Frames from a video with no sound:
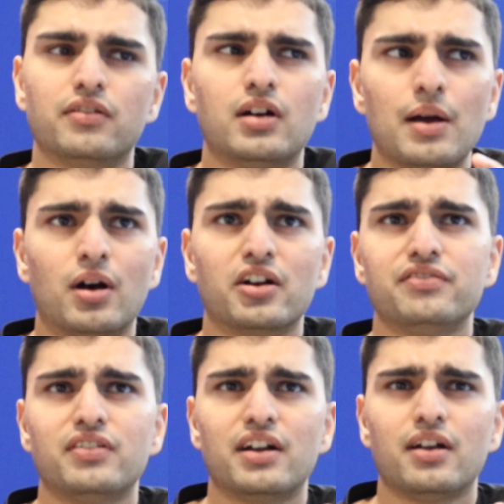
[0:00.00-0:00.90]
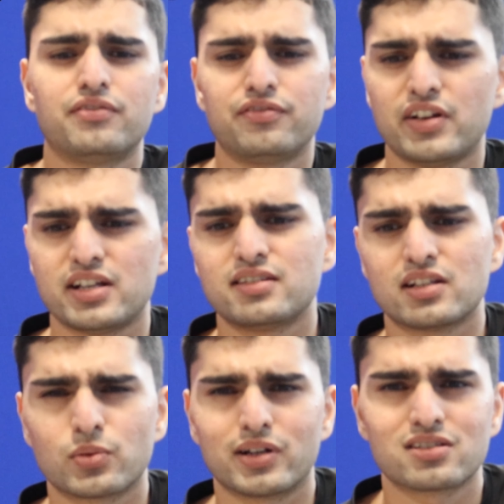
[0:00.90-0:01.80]
MRE 5 phase,
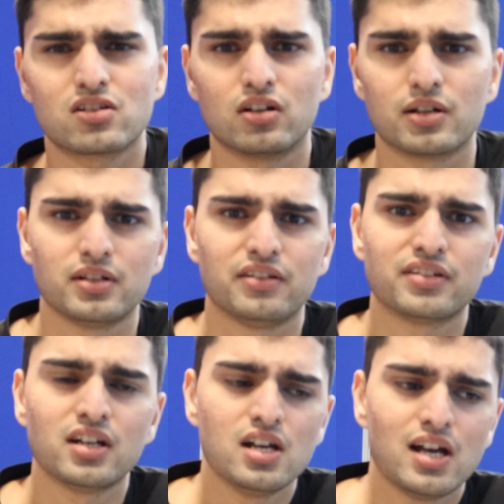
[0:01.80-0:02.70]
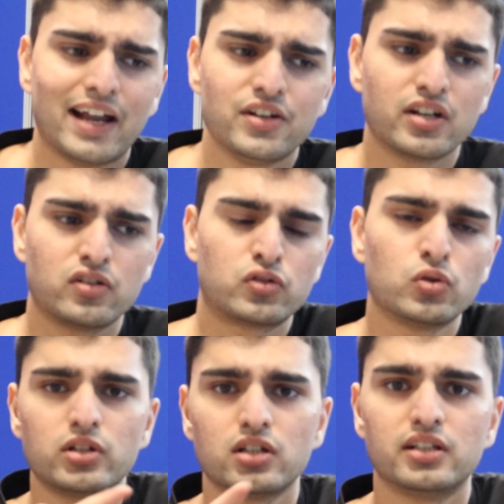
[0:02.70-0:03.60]
that's what it's called, I believe. And you can
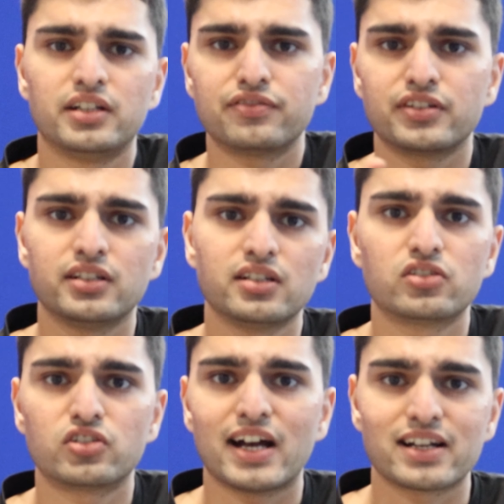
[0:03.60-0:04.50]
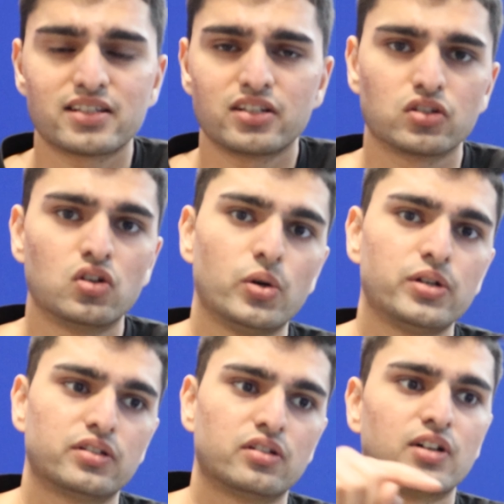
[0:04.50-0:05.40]
route the different tracks to go
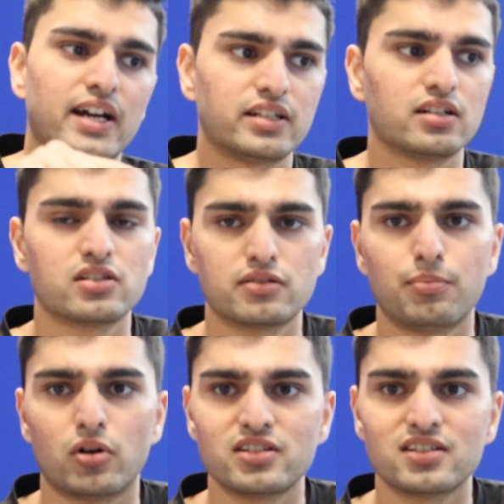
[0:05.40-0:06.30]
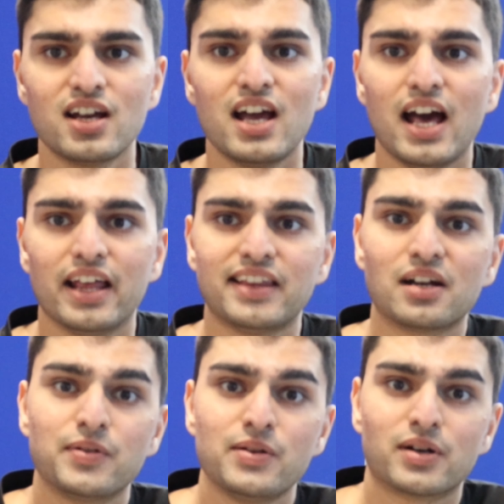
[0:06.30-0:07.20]
into the right spots, and
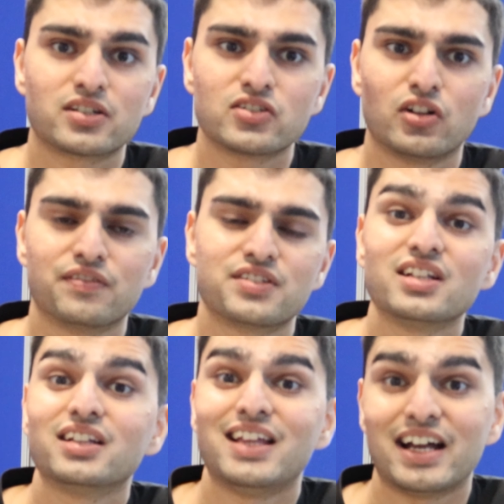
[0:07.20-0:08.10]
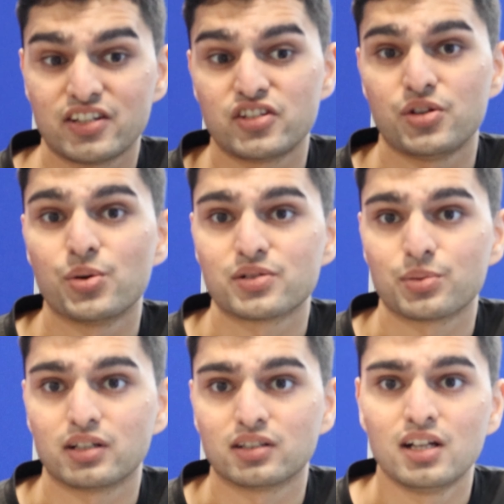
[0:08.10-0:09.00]
that pretty much solves that issue as
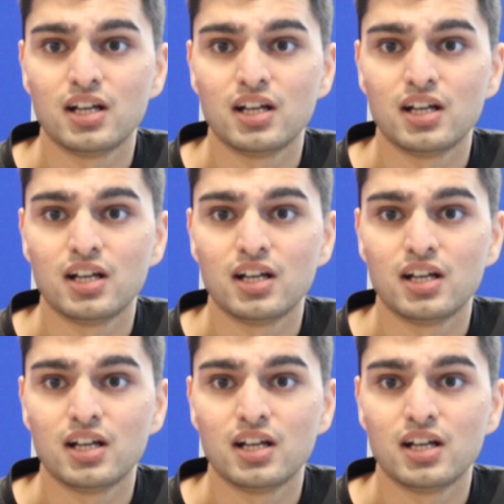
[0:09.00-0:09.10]
well.